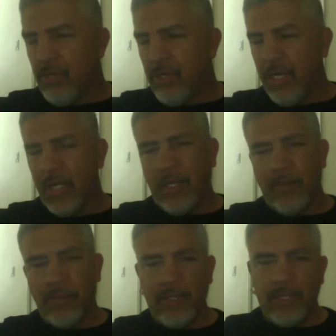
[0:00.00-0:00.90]
kid
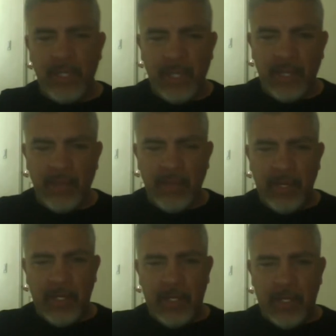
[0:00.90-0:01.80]
comes to the gym,
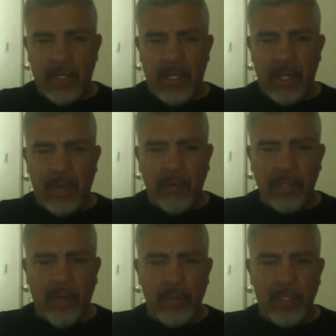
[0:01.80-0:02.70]
and I was
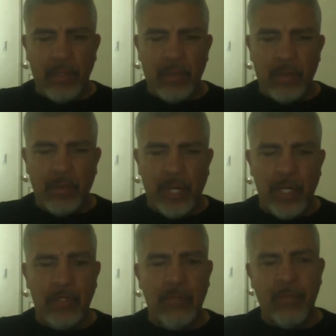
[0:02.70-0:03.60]
helping Antonio
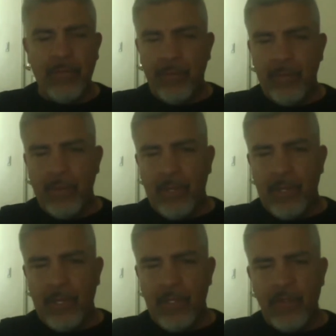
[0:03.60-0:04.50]
train him,
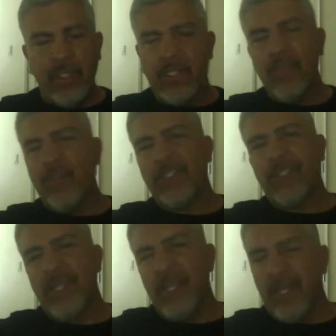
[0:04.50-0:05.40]
and you could
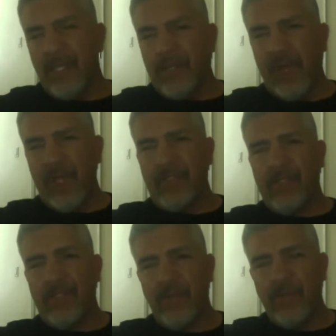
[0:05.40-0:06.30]
see in his
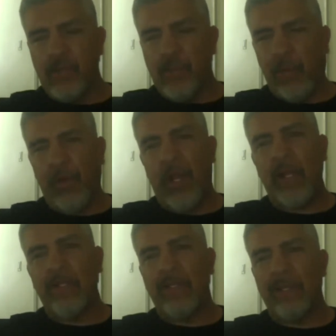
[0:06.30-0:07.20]
face he was
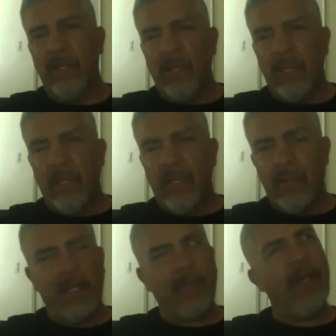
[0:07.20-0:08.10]
demoralized. He
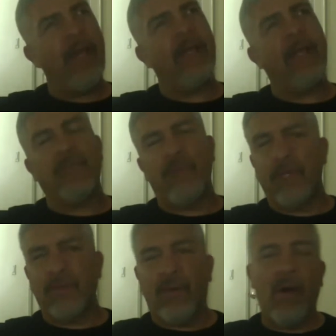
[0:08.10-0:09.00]
was like, "Man, I
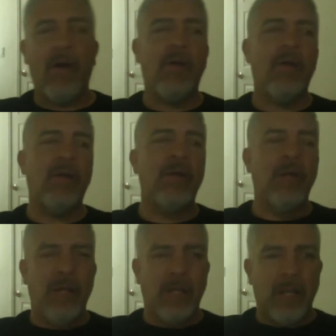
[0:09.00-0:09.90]
trained so hard."
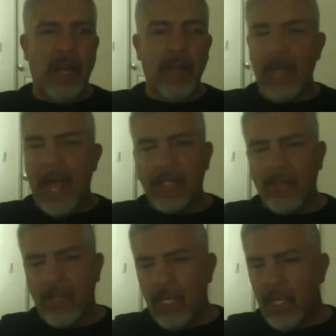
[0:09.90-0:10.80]
I mean,
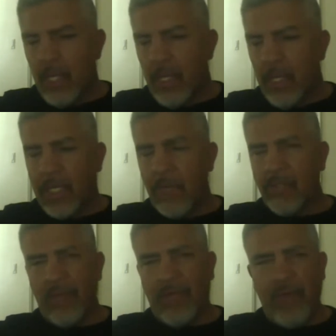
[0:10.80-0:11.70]
actually, the kid was
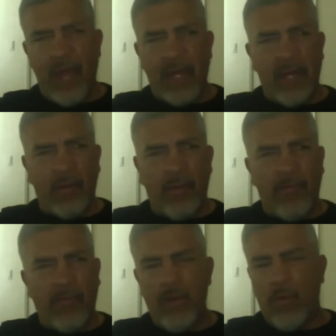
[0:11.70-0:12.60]
gonna fight at
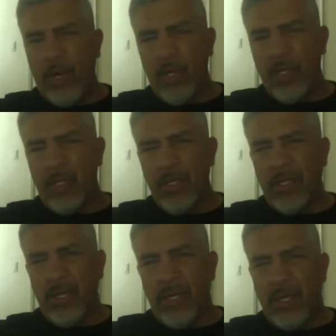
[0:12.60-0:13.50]
141, I
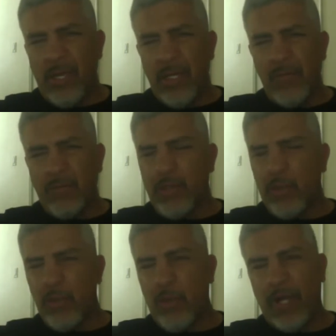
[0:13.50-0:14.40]
think, and he was
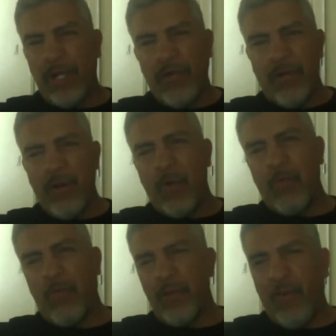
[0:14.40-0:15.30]
already walking around at
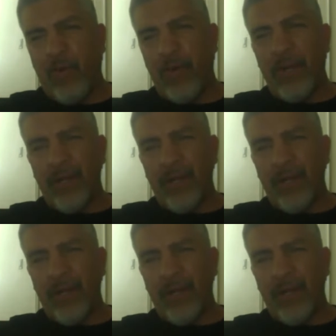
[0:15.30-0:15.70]
144,